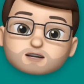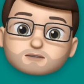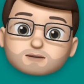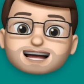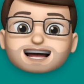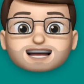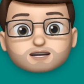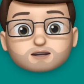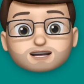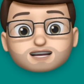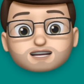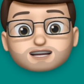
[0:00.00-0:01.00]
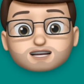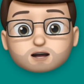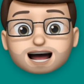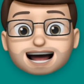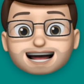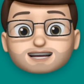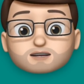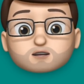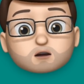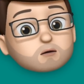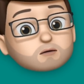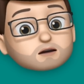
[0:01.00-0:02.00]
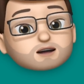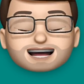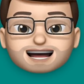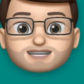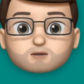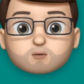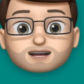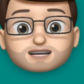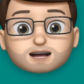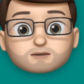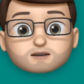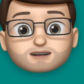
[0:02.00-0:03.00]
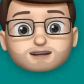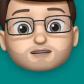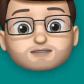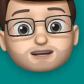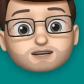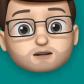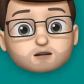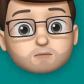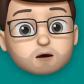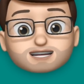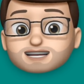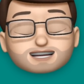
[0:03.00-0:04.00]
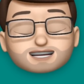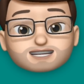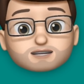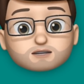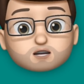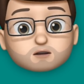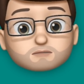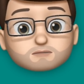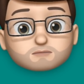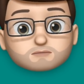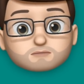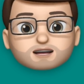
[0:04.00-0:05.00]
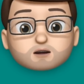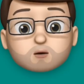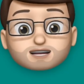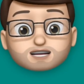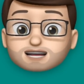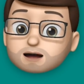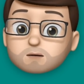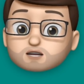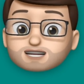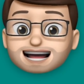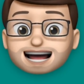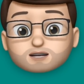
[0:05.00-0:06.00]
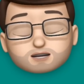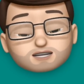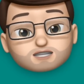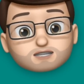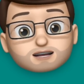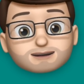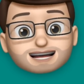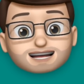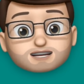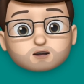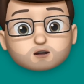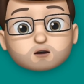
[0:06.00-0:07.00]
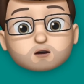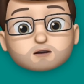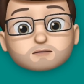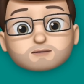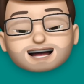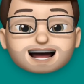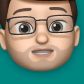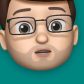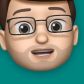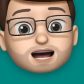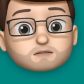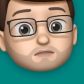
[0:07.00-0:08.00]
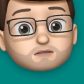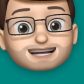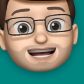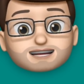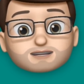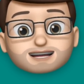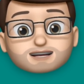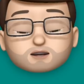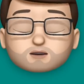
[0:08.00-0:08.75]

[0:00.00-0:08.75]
From here, you'll then see your active call as a window at the very front of your multitasking view. When you tap onto here, you'll go straight back into your call and your camera will reactivate